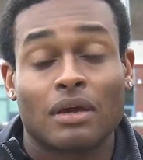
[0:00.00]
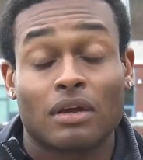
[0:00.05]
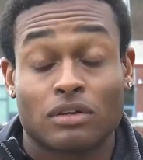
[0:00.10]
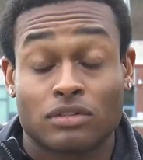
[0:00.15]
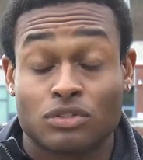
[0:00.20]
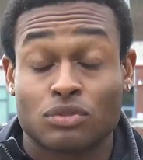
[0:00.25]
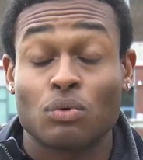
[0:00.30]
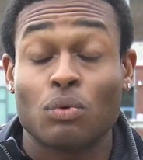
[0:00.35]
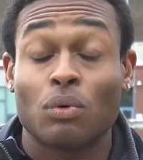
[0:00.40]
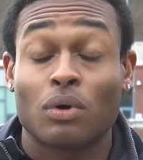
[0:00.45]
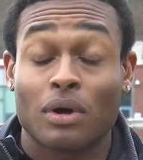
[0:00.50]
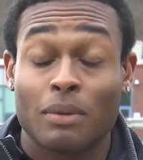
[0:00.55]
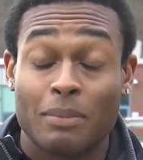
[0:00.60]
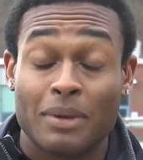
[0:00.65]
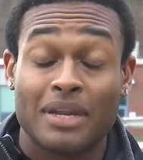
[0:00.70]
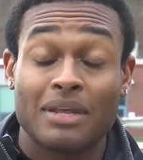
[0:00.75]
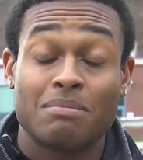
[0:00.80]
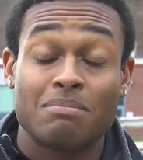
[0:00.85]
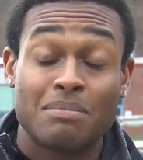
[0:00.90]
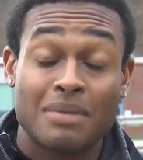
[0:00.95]
school
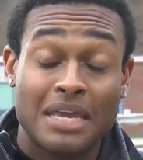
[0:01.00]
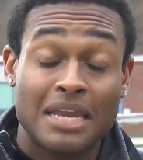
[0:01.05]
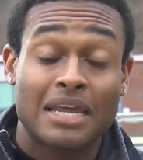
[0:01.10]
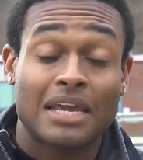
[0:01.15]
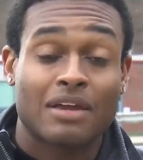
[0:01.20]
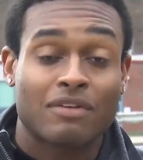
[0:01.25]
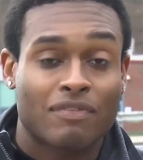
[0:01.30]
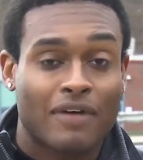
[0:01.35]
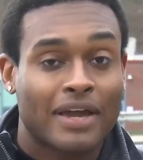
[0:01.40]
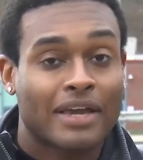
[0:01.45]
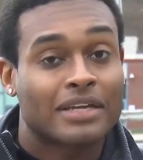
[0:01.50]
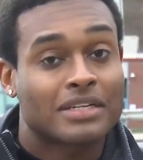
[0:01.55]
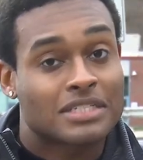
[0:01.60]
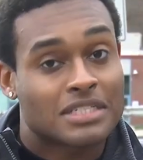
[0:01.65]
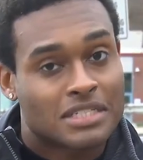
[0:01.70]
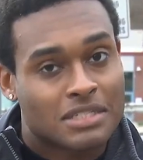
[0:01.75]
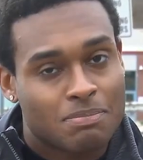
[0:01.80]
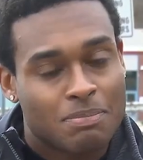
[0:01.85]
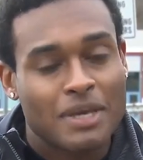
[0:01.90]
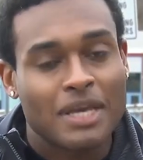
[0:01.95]
committee meeting, if I can
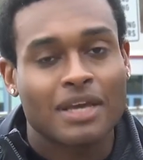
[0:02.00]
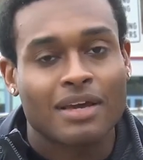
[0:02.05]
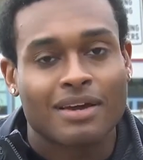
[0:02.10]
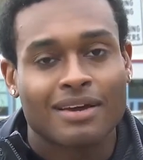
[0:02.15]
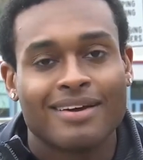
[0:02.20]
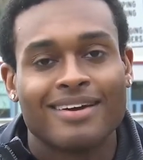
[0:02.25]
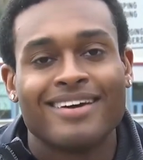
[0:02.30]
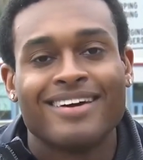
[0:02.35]
speak,